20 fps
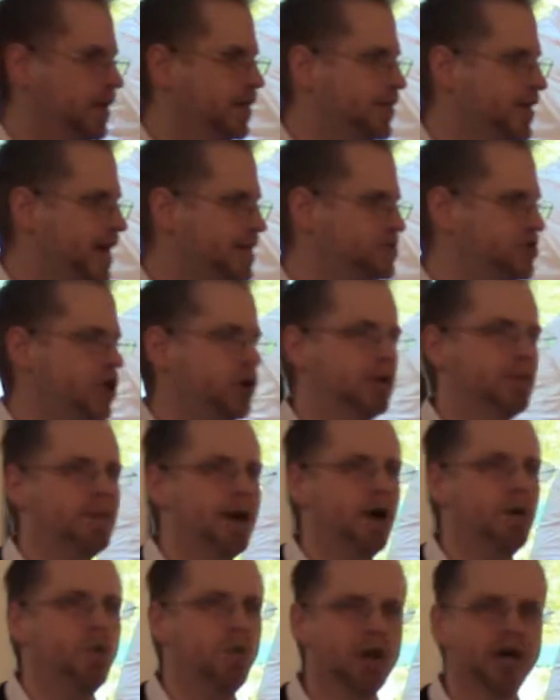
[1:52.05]
That's all
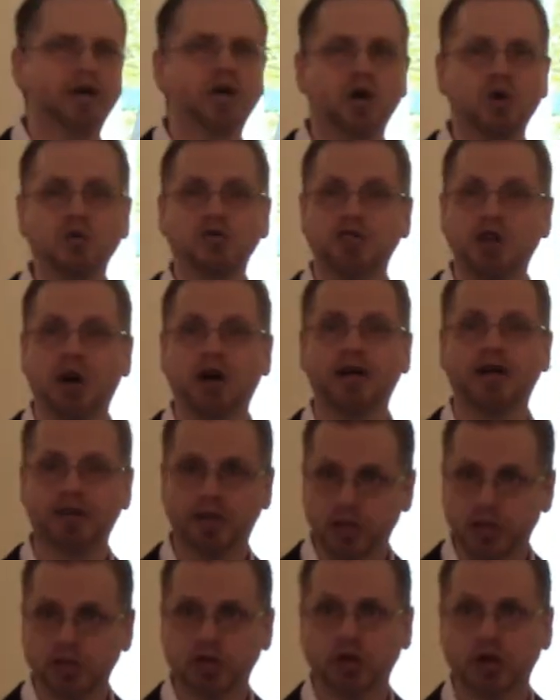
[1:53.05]
about what goes on
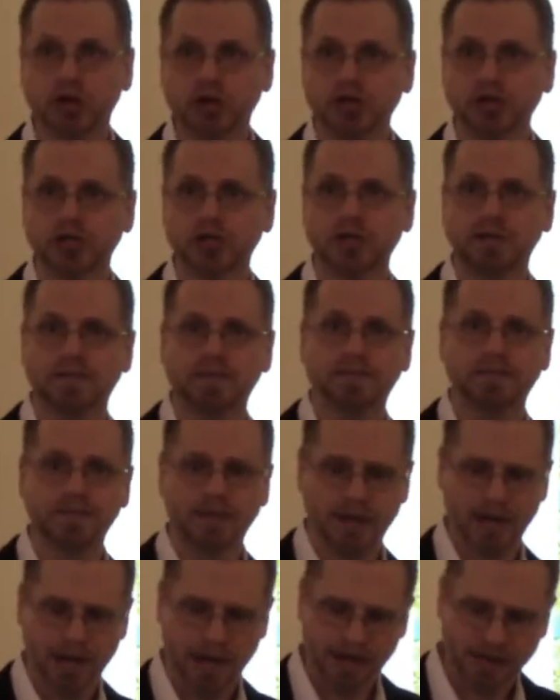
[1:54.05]
in the church.
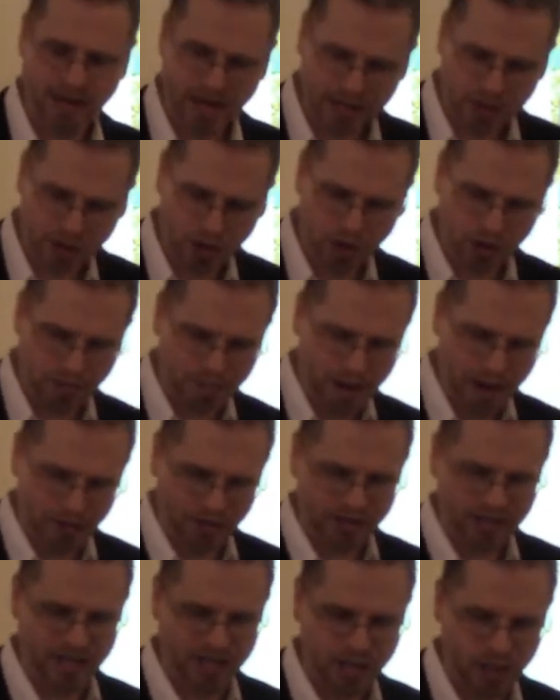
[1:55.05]
That's all
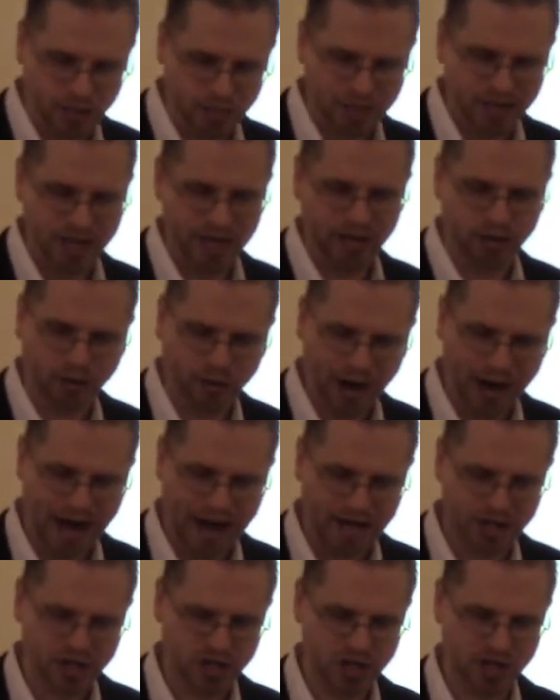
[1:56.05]
about the human
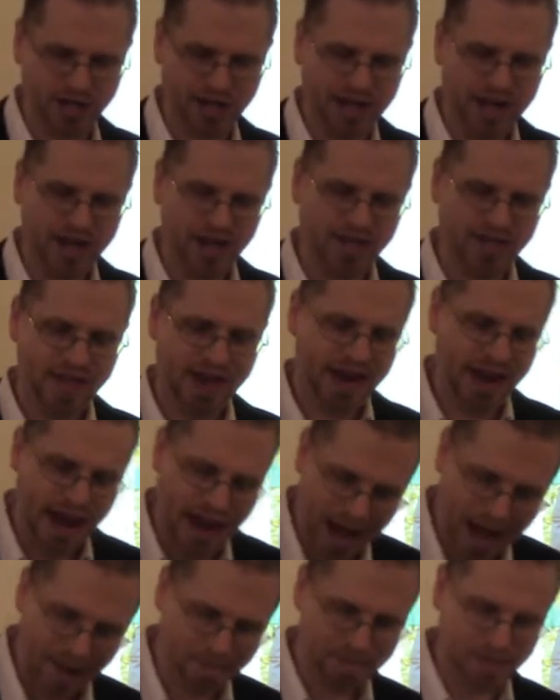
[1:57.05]
interaction that
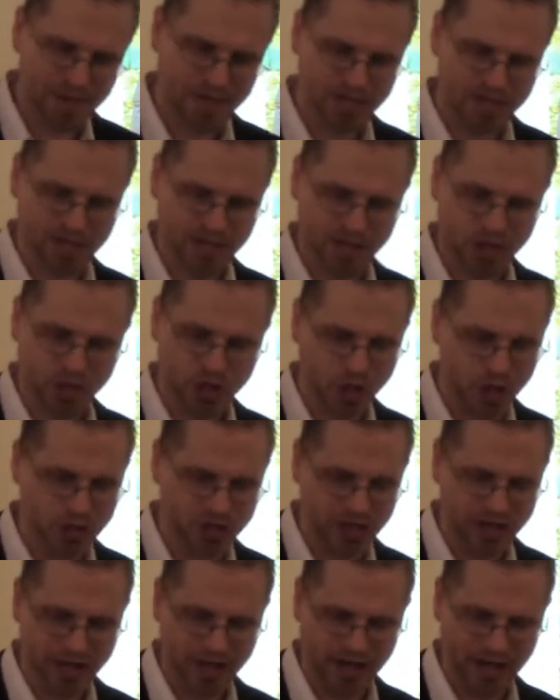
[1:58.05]
happens in the
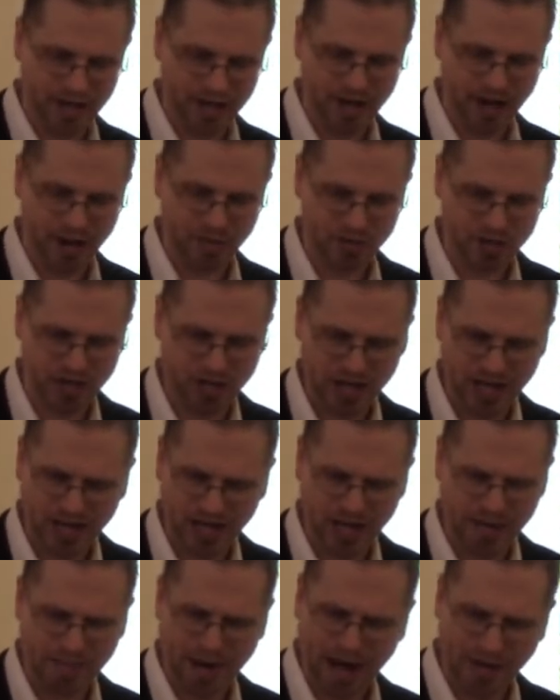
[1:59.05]
church. And, and I was
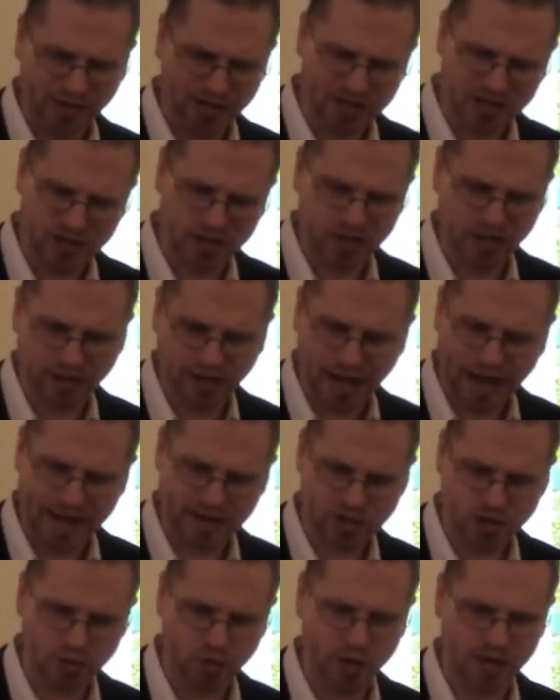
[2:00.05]
thinking about this
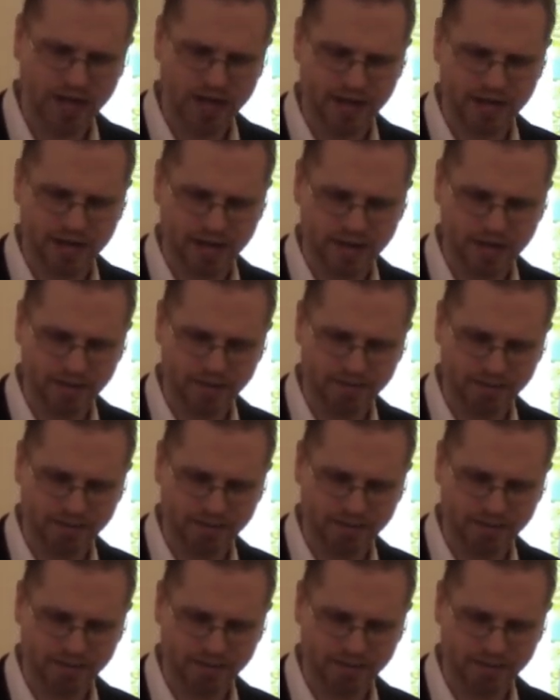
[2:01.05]
last week